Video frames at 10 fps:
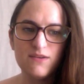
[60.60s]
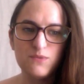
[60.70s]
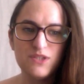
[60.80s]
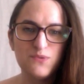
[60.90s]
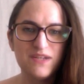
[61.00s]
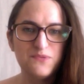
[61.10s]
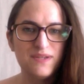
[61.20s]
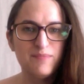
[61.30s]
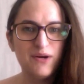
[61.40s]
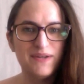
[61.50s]
Which was really
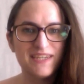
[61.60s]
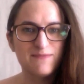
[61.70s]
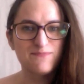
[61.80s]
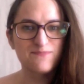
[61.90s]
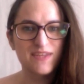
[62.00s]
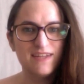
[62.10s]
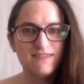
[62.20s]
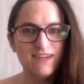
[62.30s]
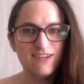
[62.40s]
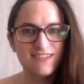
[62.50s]
boring and
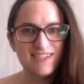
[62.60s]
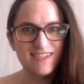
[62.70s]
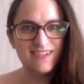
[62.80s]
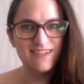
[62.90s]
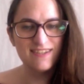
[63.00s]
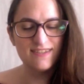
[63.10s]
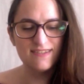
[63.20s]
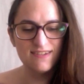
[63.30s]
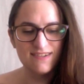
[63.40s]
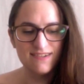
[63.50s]
sucked.
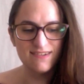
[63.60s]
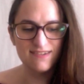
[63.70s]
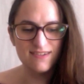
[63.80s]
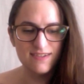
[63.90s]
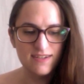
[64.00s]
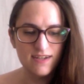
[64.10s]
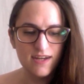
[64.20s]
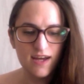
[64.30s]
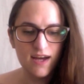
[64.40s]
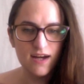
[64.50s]
So
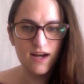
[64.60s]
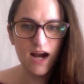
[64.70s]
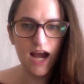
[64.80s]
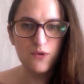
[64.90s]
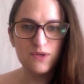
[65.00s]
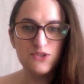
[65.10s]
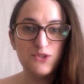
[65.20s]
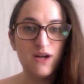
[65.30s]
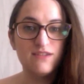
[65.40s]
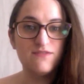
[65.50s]
I watched
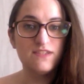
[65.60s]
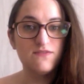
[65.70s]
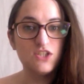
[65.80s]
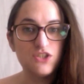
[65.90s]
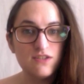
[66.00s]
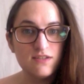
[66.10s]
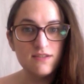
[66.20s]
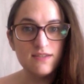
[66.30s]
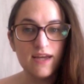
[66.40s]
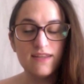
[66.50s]
a lot of TV
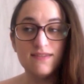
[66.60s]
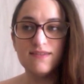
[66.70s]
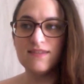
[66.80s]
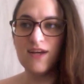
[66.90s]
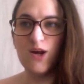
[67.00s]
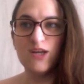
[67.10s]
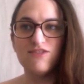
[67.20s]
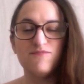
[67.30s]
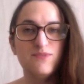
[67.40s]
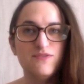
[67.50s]
shows and a lot
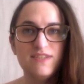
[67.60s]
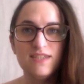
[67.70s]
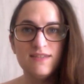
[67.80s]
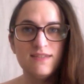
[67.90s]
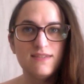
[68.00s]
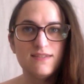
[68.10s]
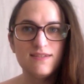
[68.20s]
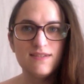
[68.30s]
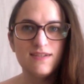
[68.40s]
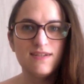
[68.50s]
of movies
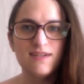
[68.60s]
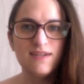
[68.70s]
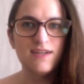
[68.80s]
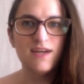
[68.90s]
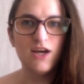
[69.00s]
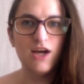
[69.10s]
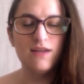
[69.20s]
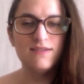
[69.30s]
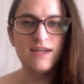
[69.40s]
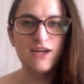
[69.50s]

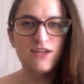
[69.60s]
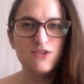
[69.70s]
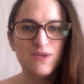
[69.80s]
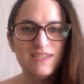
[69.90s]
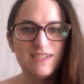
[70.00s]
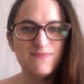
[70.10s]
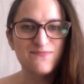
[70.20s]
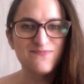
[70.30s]
until I got crazy.